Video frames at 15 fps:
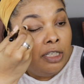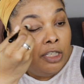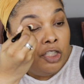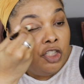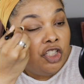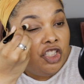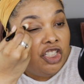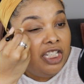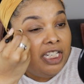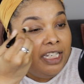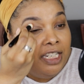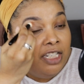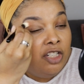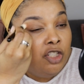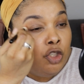
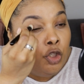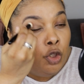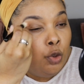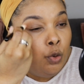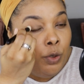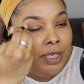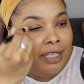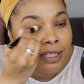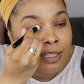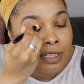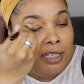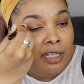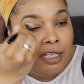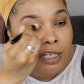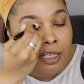sheen to it.